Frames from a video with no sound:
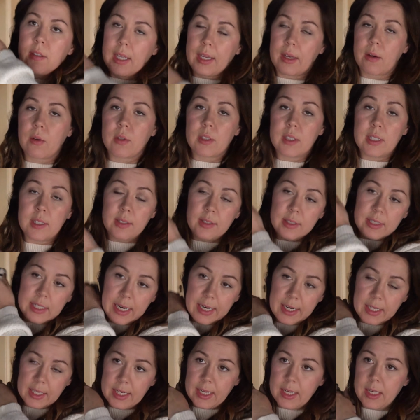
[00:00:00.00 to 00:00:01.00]
like, to
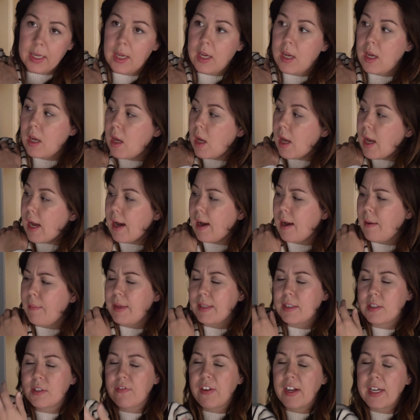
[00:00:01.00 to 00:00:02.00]
style it.
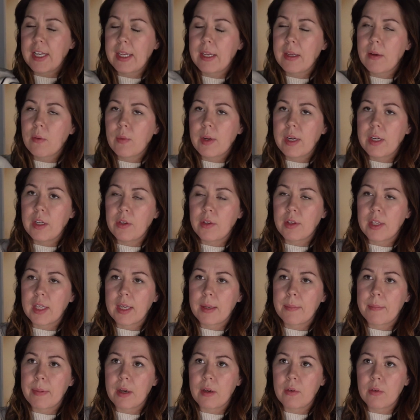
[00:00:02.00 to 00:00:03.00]
It's funny when you think
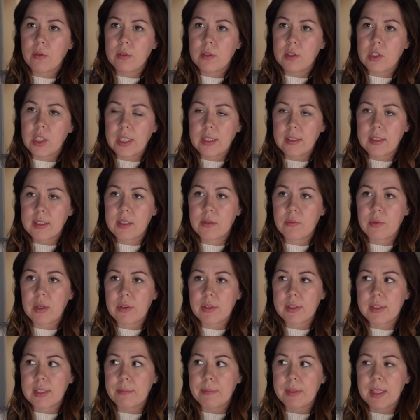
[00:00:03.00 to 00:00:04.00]
about jeans to wear
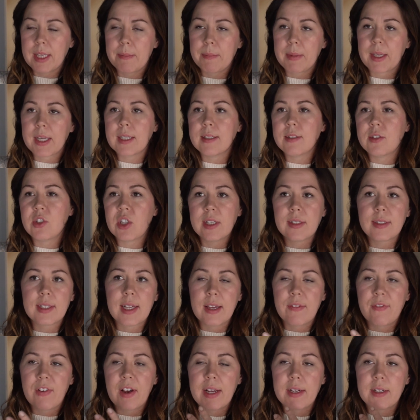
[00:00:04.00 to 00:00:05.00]
with something, because jeans
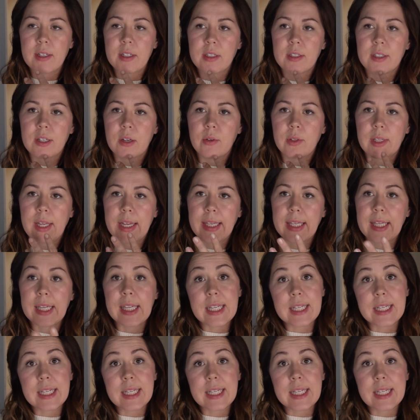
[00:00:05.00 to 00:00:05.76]
I find are so like